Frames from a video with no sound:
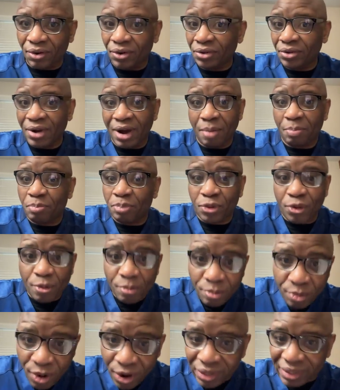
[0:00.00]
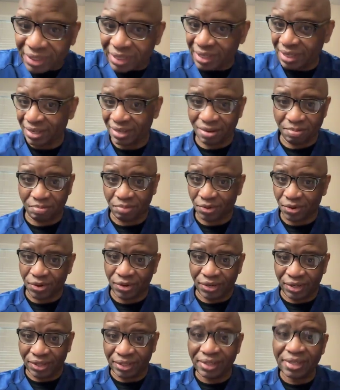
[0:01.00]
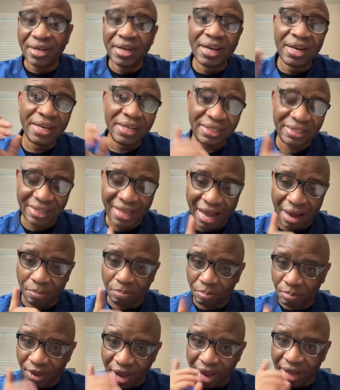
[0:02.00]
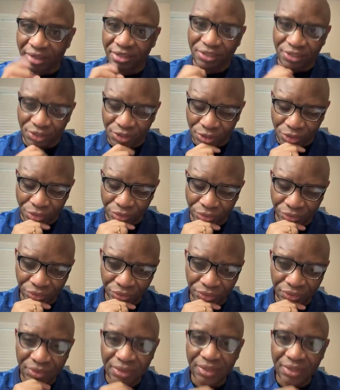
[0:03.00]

or you are promoting a product that pays you